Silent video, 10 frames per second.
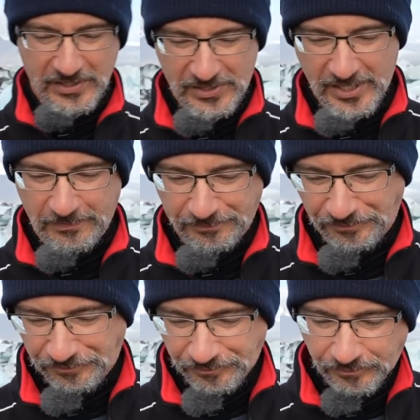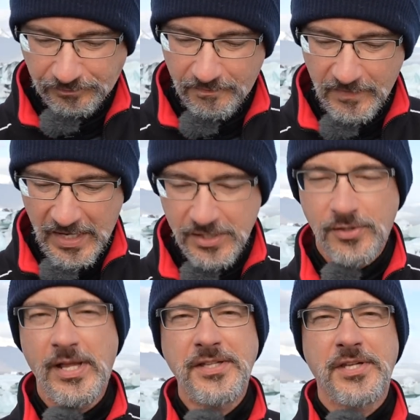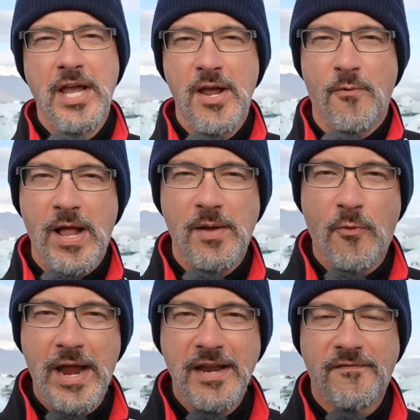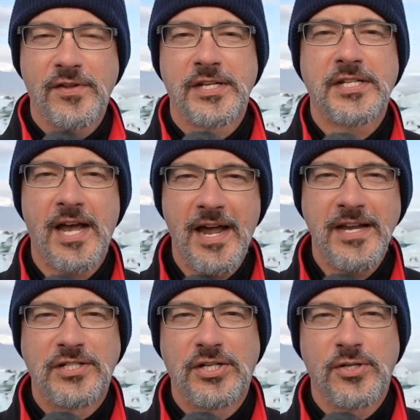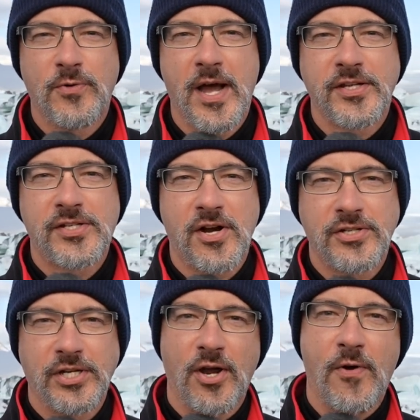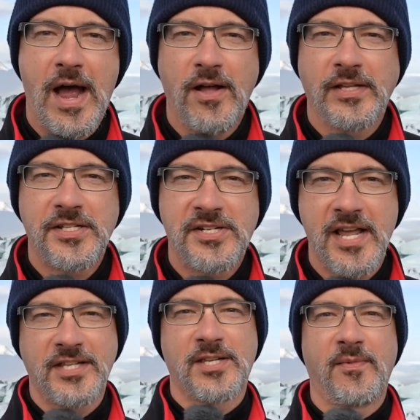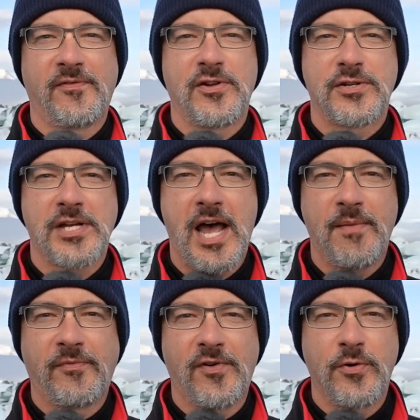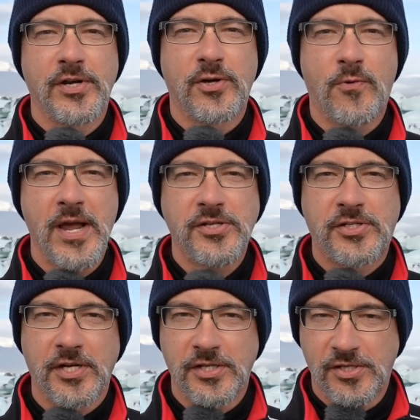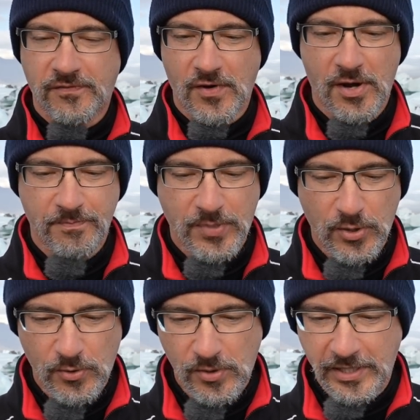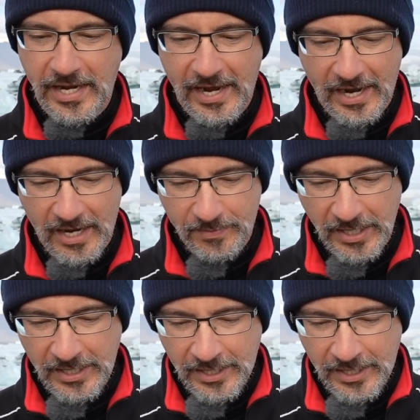to see. So let's, while I'm waiting for the tide to uh, start to go out, let's take some of your top voted questions from Pollgab.